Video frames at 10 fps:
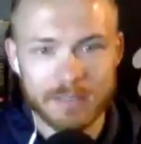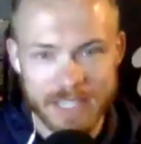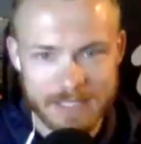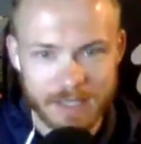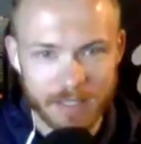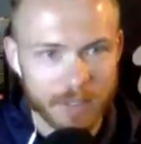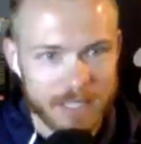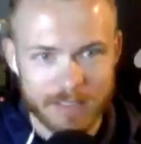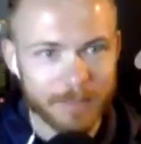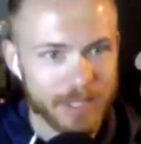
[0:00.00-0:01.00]
investing? You
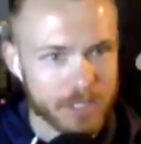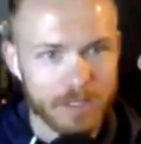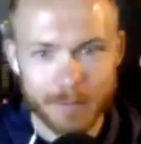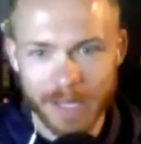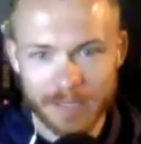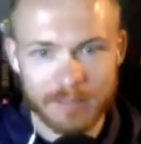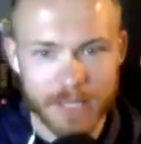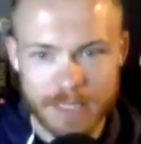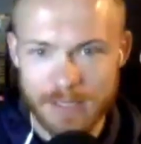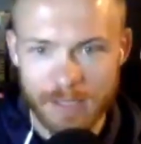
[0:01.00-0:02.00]
guys have mentioned impact
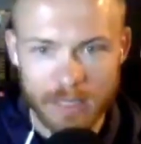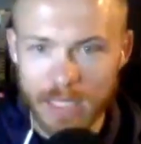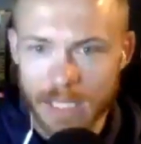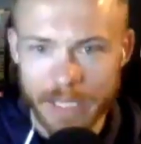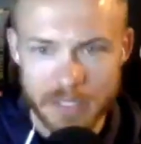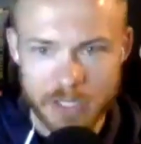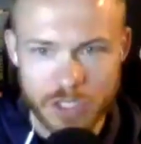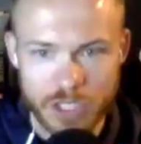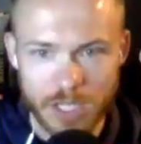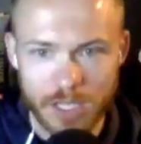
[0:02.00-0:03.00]
investing, E S
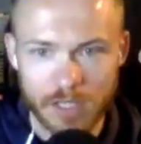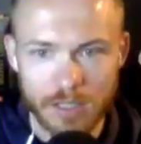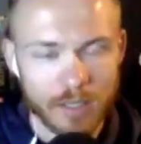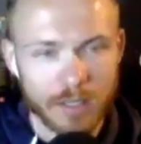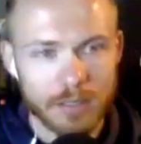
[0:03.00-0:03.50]
G.